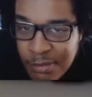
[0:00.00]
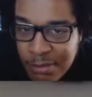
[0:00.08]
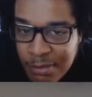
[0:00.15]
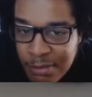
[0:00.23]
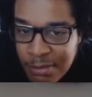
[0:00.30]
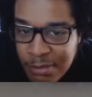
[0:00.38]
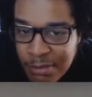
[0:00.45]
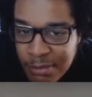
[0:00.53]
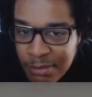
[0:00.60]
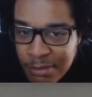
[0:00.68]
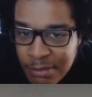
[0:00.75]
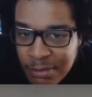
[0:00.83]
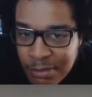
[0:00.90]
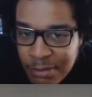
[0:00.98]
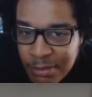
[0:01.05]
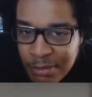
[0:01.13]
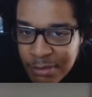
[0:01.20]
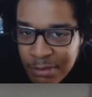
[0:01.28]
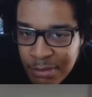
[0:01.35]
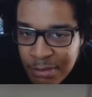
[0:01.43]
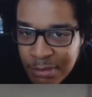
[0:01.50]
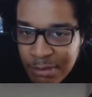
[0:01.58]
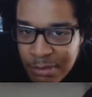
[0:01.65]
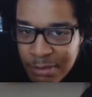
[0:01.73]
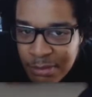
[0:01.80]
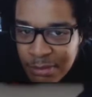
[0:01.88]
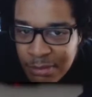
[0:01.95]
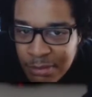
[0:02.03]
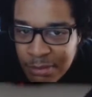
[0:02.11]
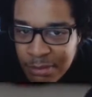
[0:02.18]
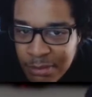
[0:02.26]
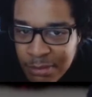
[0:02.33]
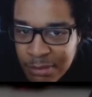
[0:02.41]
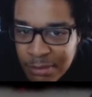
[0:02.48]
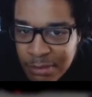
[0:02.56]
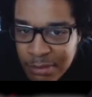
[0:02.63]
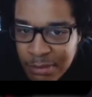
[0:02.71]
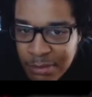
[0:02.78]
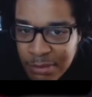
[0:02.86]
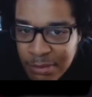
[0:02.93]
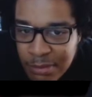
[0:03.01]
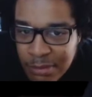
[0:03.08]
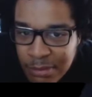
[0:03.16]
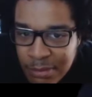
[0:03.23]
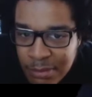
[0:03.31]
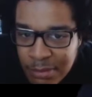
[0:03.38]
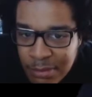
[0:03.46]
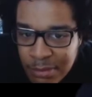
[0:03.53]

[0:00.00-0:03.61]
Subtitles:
(not speaking)